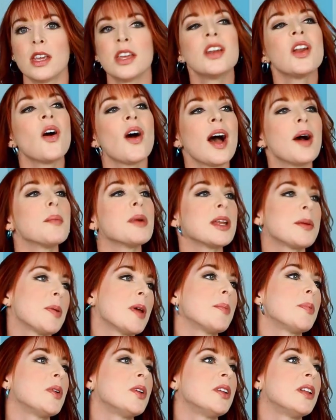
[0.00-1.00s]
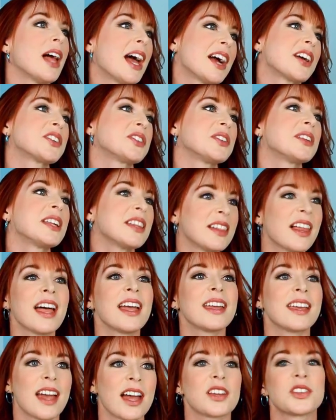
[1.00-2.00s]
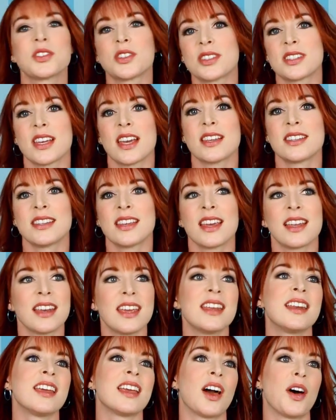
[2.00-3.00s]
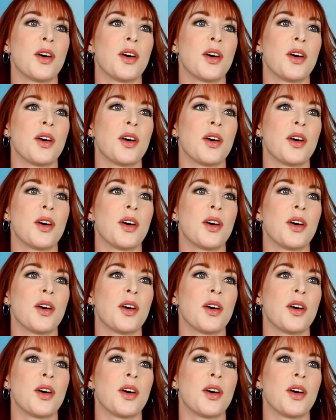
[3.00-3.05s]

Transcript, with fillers: You know how many people actually like exercising and eating